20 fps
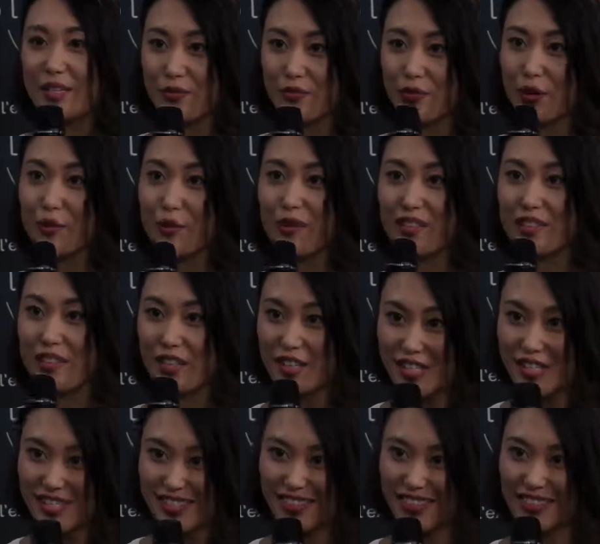from a
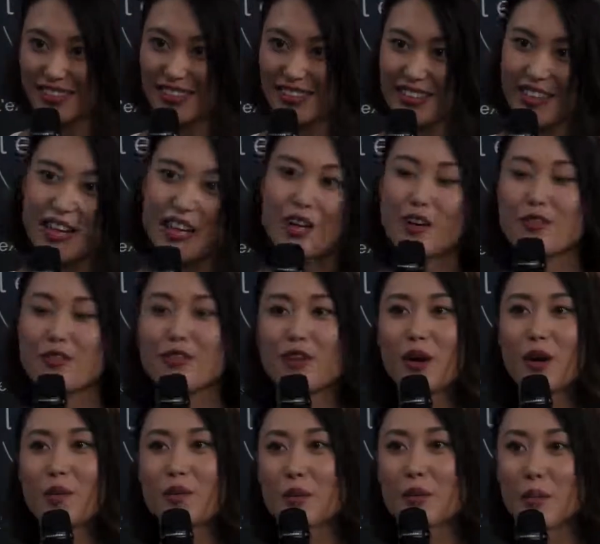nurse
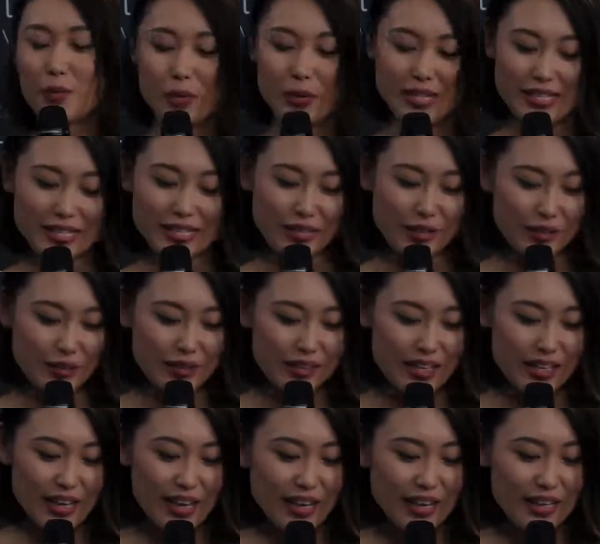from Brazil.
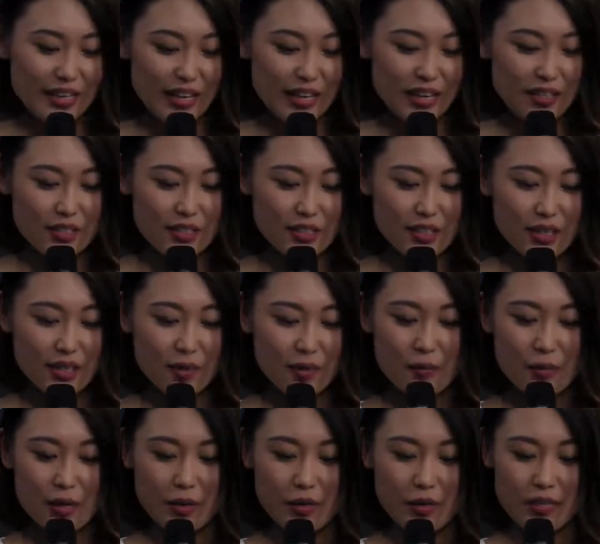Can the
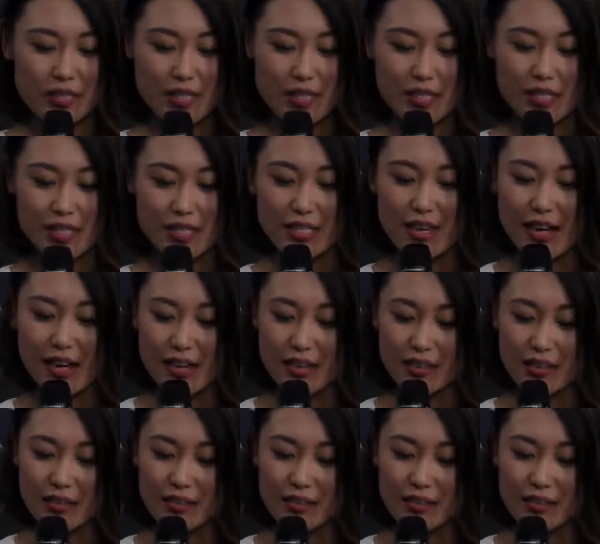marinate line?